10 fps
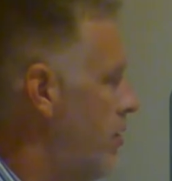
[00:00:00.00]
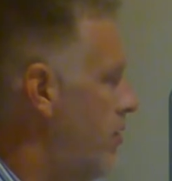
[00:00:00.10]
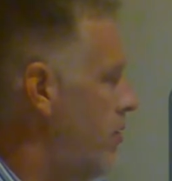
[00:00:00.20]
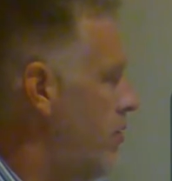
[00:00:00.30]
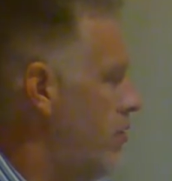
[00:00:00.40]

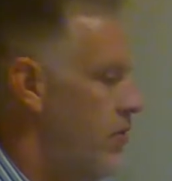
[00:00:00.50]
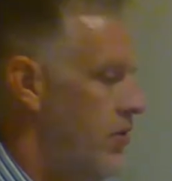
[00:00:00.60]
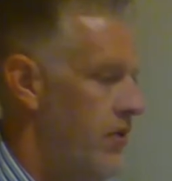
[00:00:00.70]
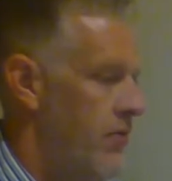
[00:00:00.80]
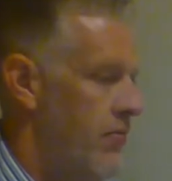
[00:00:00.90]
to
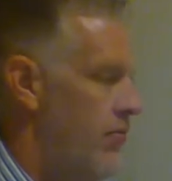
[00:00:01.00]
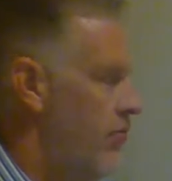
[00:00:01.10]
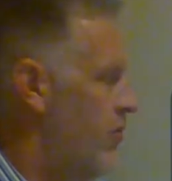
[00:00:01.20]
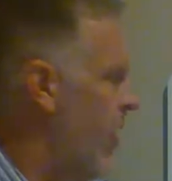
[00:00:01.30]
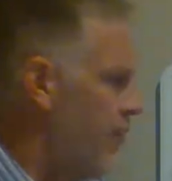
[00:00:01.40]
just
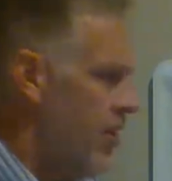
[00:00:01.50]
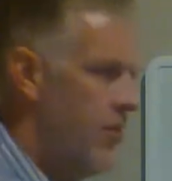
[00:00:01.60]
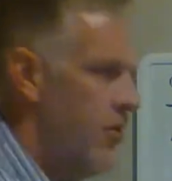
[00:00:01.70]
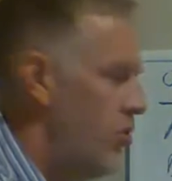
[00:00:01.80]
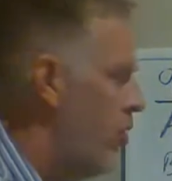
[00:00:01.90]
stop being
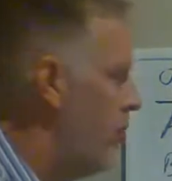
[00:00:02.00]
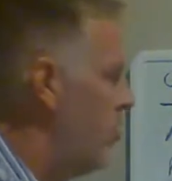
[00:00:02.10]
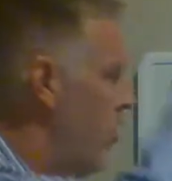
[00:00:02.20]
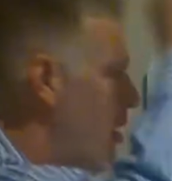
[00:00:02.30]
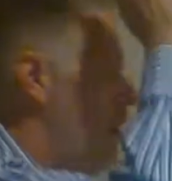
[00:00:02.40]
so
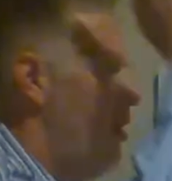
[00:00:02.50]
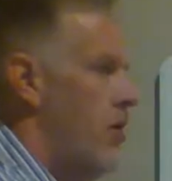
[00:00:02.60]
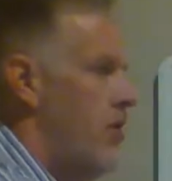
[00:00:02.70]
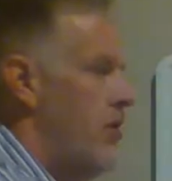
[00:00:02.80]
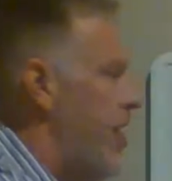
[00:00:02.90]
squeamish,
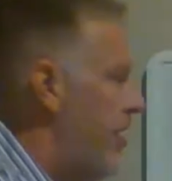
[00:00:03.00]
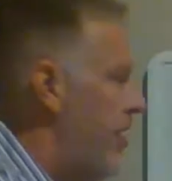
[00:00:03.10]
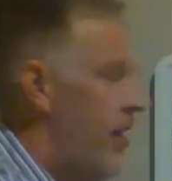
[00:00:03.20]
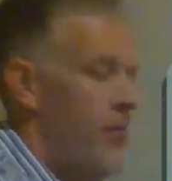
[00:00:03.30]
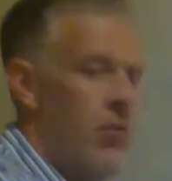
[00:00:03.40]
suck
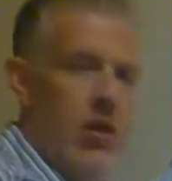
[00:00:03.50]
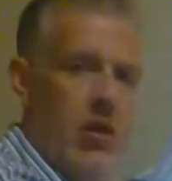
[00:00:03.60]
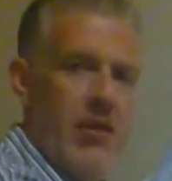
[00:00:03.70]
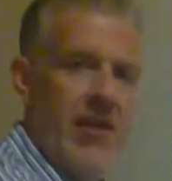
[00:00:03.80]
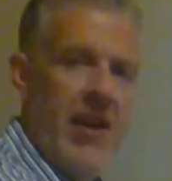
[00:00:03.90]
it up,
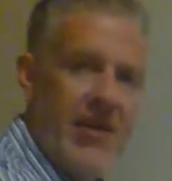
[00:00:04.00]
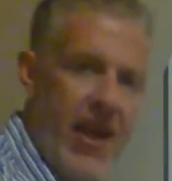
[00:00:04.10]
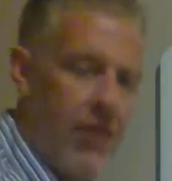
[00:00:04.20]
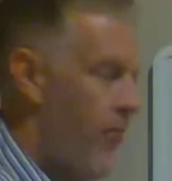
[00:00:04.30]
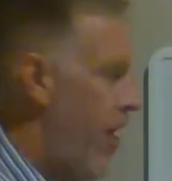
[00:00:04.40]
set
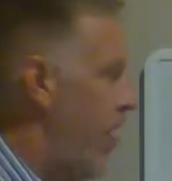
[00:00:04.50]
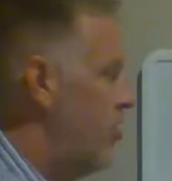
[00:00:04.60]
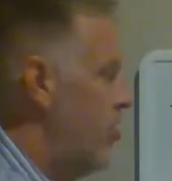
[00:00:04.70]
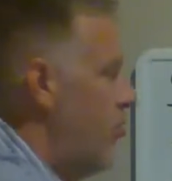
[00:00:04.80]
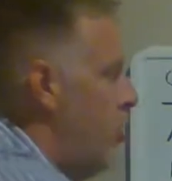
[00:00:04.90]
aside what
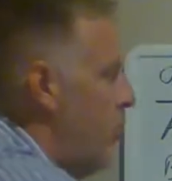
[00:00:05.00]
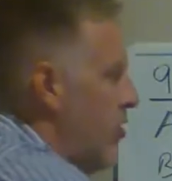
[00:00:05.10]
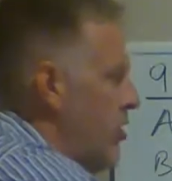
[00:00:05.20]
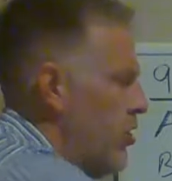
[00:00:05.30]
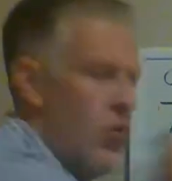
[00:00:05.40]
matters to you most,
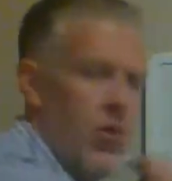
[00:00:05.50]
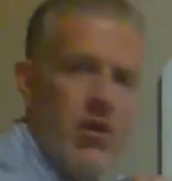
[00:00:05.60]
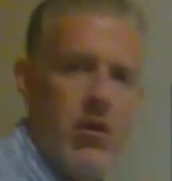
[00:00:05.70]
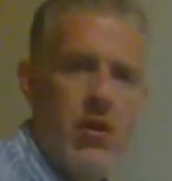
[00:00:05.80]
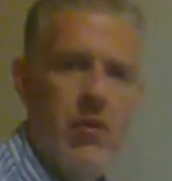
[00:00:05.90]
and do
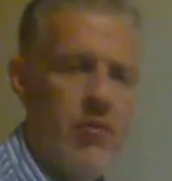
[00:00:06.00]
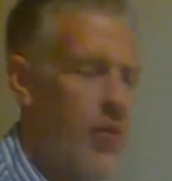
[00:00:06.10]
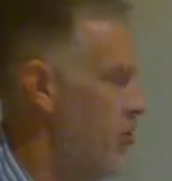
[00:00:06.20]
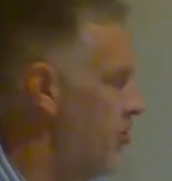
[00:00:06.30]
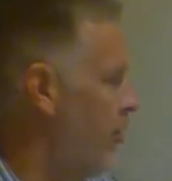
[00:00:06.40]
what
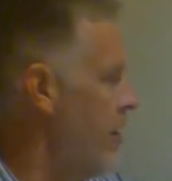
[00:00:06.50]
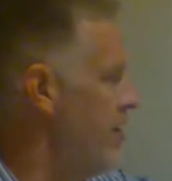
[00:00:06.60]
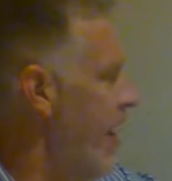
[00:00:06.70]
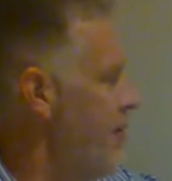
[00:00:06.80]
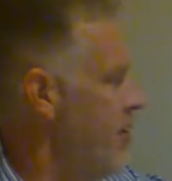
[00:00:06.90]
promotes the
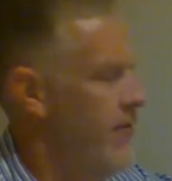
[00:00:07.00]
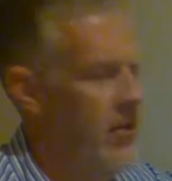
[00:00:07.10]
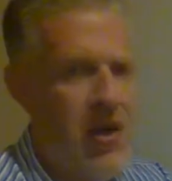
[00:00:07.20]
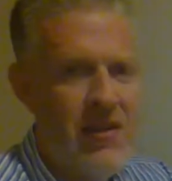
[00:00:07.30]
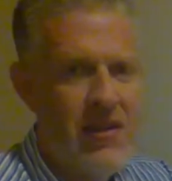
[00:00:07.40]
greatest happiness for
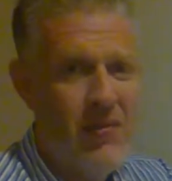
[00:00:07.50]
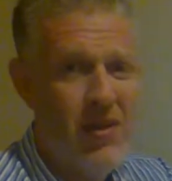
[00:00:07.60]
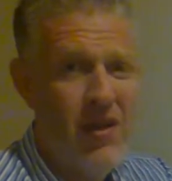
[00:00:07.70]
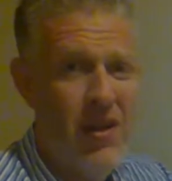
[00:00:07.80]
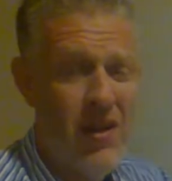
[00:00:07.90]
the greatest
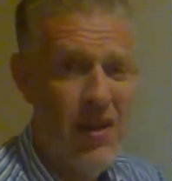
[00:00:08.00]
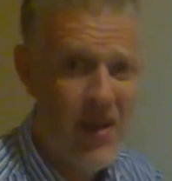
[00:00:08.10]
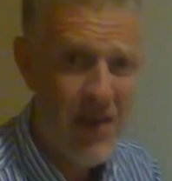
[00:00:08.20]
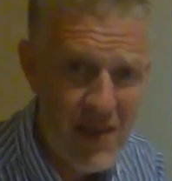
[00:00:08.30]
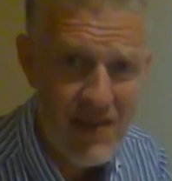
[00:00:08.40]
number?
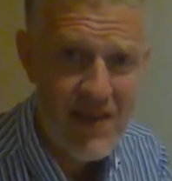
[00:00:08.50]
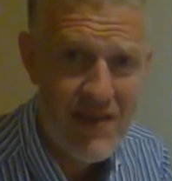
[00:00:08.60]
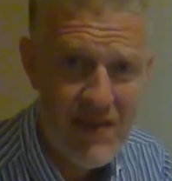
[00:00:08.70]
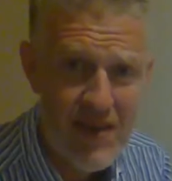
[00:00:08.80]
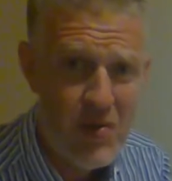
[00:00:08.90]
In these
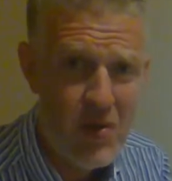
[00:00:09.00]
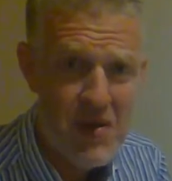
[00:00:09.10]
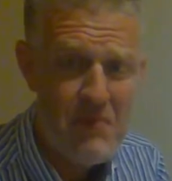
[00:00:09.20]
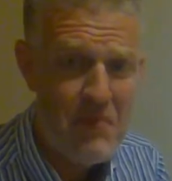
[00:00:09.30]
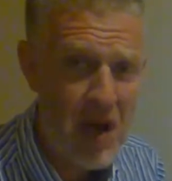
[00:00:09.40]
instances where
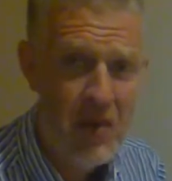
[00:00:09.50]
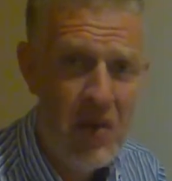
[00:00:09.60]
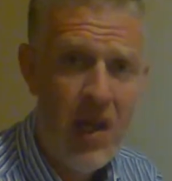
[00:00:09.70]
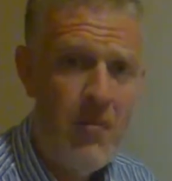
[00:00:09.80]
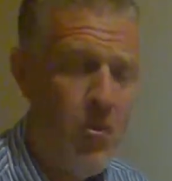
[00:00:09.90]
it's
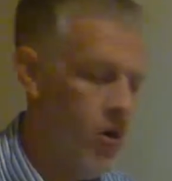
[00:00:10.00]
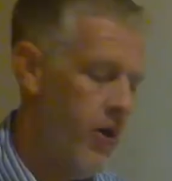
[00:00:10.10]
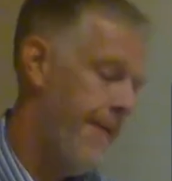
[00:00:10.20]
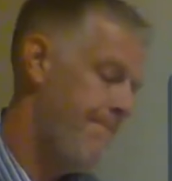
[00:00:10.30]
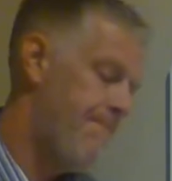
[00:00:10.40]
barely anymore.